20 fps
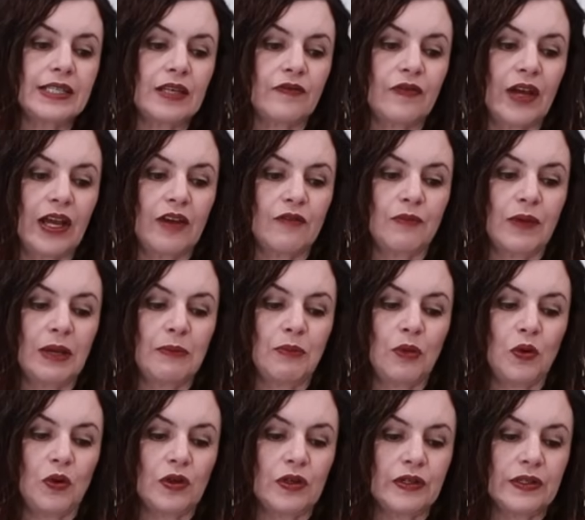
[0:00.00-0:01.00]
if I have my
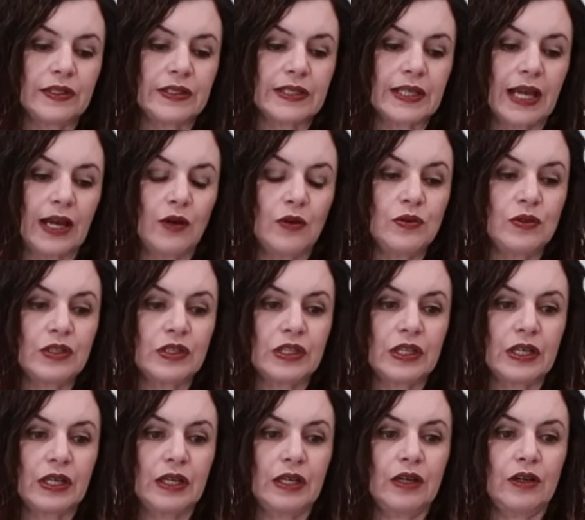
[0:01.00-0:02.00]
bowls out
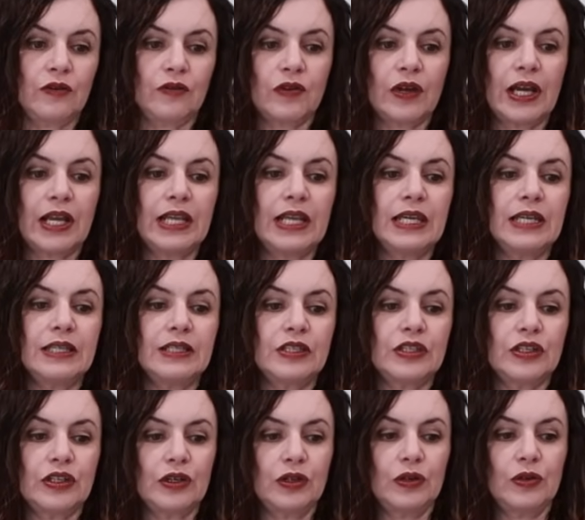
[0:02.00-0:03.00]
ready
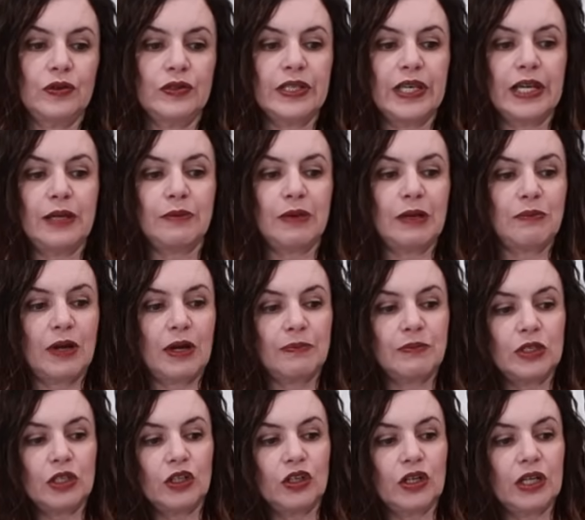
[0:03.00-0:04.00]
to take my
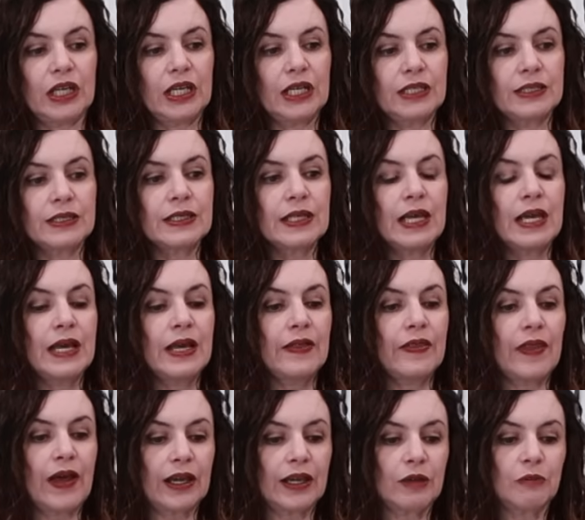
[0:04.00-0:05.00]
prepped ingredients,
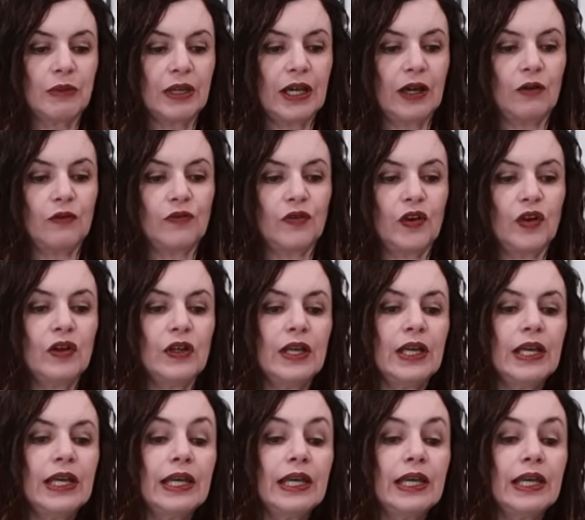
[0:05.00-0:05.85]
that can be helpful.